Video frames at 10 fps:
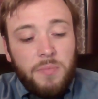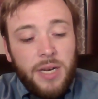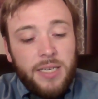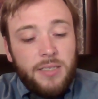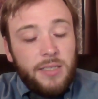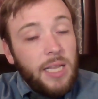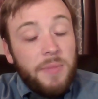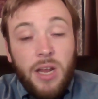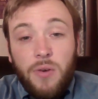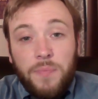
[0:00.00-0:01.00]
But let
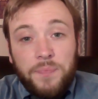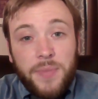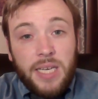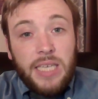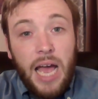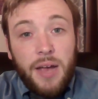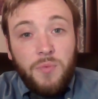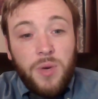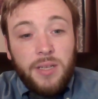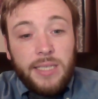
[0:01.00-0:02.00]
me know, because
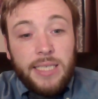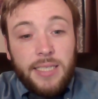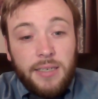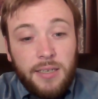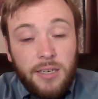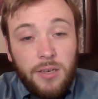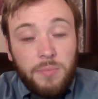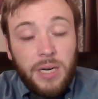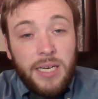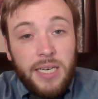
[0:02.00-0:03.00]
I will listen,
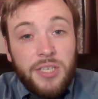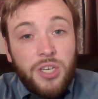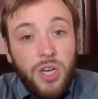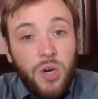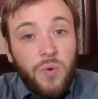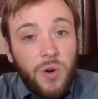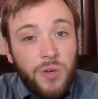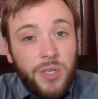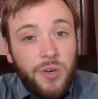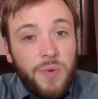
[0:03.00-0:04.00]
but I need to know
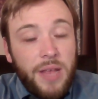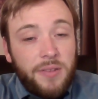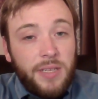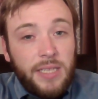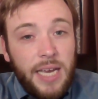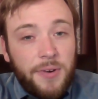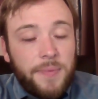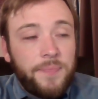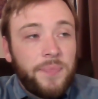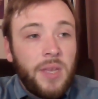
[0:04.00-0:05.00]
earlier rather than later.